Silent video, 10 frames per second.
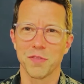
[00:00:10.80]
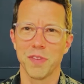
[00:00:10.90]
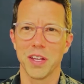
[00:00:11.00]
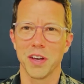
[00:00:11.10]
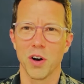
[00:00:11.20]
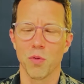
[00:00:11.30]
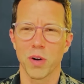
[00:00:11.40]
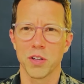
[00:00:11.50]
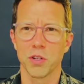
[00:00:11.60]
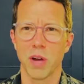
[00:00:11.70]
video, we're
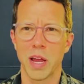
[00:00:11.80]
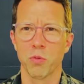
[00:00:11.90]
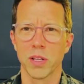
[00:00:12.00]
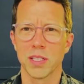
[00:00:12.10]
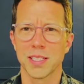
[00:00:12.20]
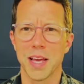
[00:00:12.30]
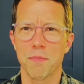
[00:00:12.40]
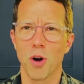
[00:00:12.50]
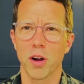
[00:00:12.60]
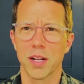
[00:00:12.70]
gonna do a real
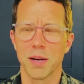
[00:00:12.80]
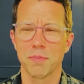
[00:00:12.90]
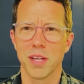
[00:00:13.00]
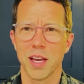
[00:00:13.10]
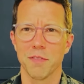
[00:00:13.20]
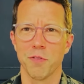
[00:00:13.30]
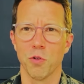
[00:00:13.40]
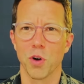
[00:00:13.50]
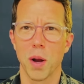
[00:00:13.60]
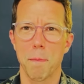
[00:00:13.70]
estate market update
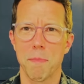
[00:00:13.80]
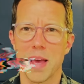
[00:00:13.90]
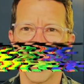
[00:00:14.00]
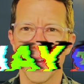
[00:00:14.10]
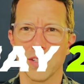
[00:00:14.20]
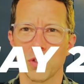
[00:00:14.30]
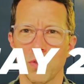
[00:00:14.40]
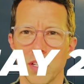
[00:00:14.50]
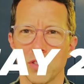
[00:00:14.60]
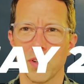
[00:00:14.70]
for May
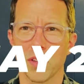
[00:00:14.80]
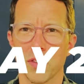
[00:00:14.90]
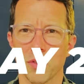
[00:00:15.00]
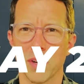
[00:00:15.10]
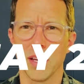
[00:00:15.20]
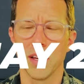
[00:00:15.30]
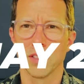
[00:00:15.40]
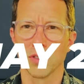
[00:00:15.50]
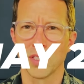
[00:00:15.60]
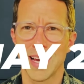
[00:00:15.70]
2023.
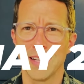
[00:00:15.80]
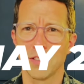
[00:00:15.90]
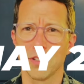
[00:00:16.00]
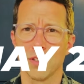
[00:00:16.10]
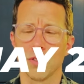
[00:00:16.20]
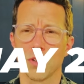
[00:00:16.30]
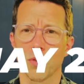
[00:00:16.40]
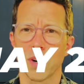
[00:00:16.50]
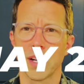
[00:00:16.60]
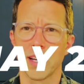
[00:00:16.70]
So stay tuned.
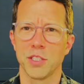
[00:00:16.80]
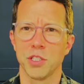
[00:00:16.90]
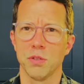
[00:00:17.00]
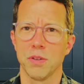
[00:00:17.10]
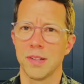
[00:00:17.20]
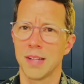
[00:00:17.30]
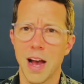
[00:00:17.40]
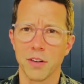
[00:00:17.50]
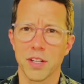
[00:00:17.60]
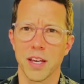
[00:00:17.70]
We're gonna get you
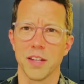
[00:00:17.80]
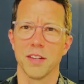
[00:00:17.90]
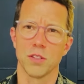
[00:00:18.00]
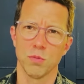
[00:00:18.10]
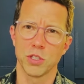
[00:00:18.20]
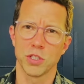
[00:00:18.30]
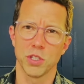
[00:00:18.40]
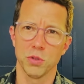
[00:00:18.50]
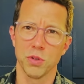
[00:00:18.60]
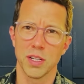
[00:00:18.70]
dialed in what
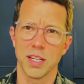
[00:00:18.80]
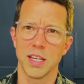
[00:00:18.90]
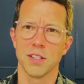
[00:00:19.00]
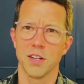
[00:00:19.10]
you need to